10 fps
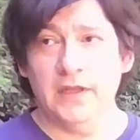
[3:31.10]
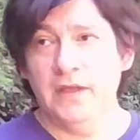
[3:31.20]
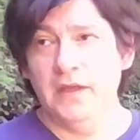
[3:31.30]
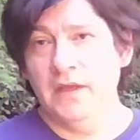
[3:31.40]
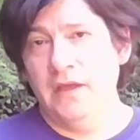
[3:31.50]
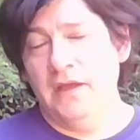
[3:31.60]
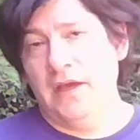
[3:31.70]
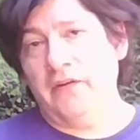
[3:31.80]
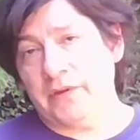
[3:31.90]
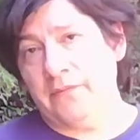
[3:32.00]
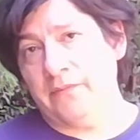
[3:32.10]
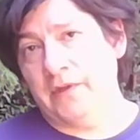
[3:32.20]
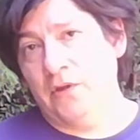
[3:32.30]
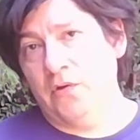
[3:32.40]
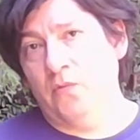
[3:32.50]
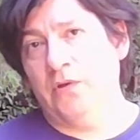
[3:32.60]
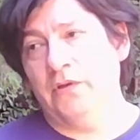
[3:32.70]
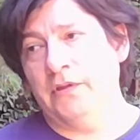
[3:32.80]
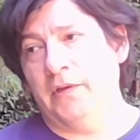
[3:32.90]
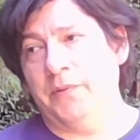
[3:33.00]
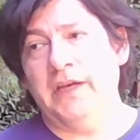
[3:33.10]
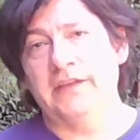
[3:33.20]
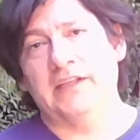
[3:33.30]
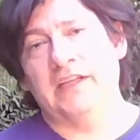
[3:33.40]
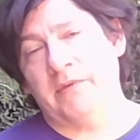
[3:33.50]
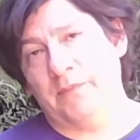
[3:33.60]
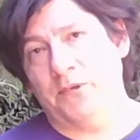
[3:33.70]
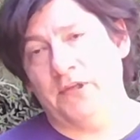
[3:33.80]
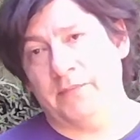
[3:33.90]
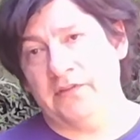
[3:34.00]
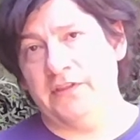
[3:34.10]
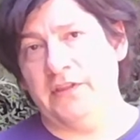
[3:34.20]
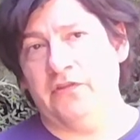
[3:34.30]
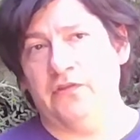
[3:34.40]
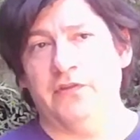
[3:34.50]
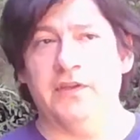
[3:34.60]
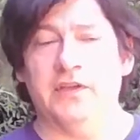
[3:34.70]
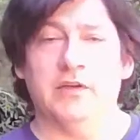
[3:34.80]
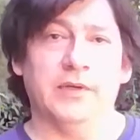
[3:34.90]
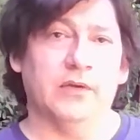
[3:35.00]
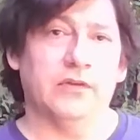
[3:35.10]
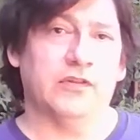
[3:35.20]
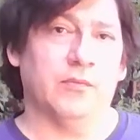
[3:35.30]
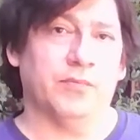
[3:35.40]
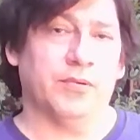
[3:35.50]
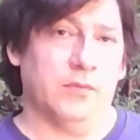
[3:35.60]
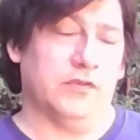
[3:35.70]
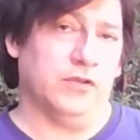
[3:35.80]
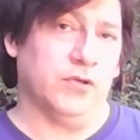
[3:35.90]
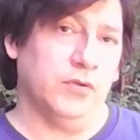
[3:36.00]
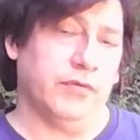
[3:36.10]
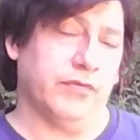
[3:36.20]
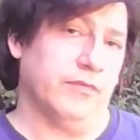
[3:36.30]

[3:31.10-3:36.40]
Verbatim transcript: After that, we'll apply dynamic programming techniques to think about some problems in growth